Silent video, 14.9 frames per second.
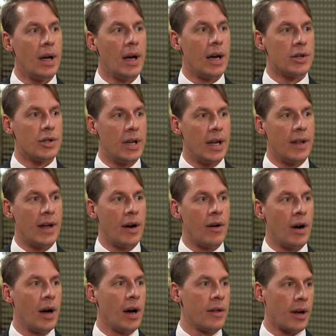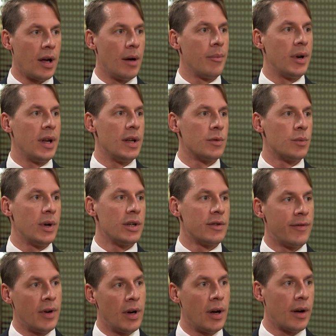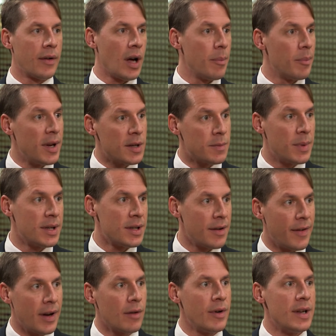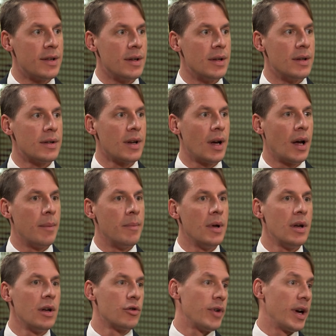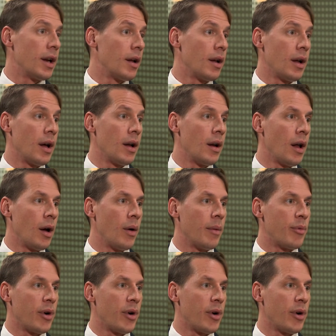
actually there are other companies which, for company-specific reasons, trade at lower